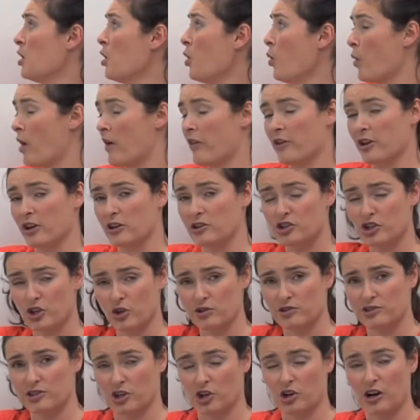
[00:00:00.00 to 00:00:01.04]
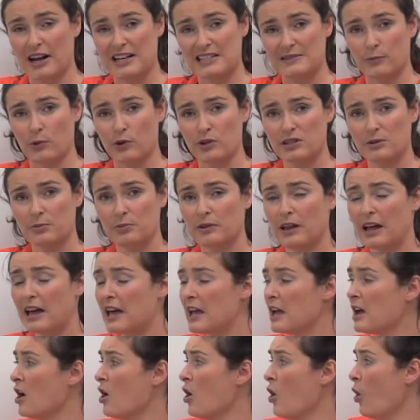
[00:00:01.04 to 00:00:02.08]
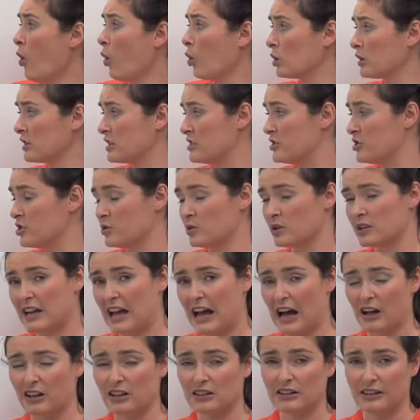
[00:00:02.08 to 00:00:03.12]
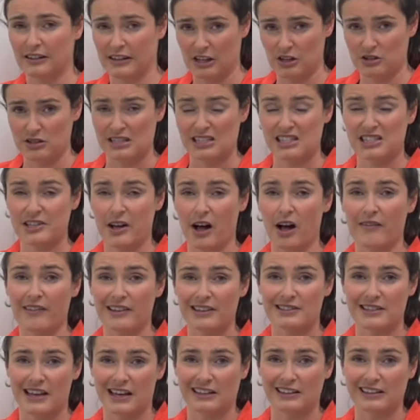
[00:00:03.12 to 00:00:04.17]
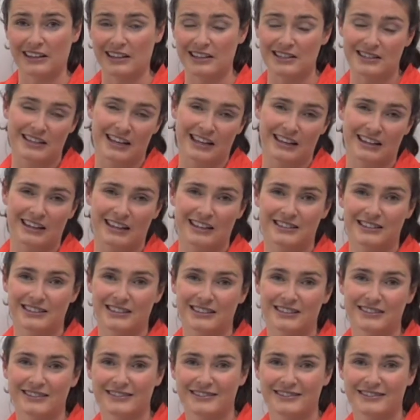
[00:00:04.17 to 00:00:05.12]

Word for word: whether you choose to cross-multiply, or to do it out using solving techniques like this.